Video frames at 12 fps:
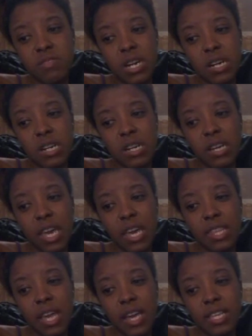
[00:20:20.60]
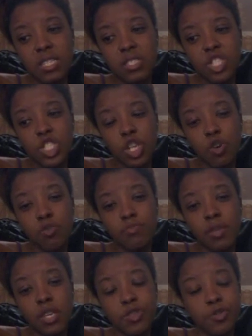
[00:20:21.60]
Anais showed
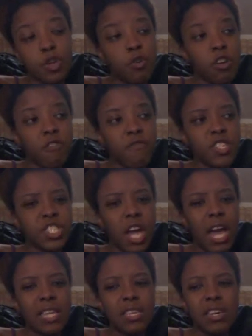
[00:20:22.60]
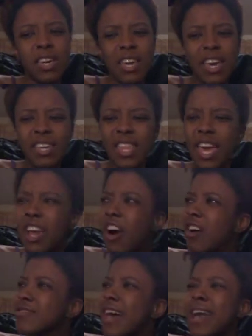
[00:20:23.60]
me, her vagina. And they
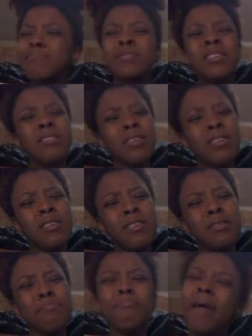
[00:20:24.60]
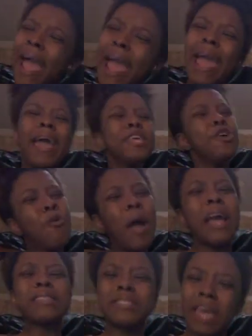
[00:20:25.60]
all like, man, you
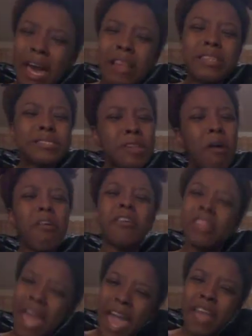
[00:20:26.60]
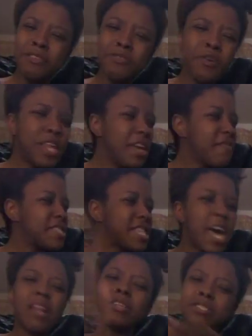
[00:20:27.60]
ain't tell us all of that. You ain't even
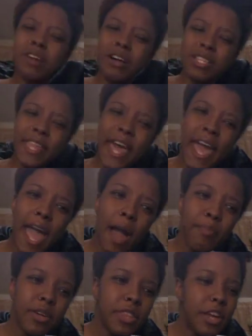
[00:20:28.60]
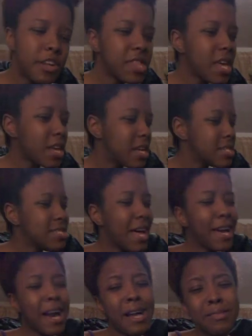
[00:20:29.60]
tell us all of that happened and everything. And he's
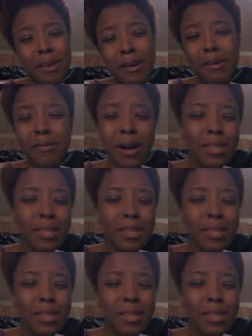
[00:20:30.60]
like, I know.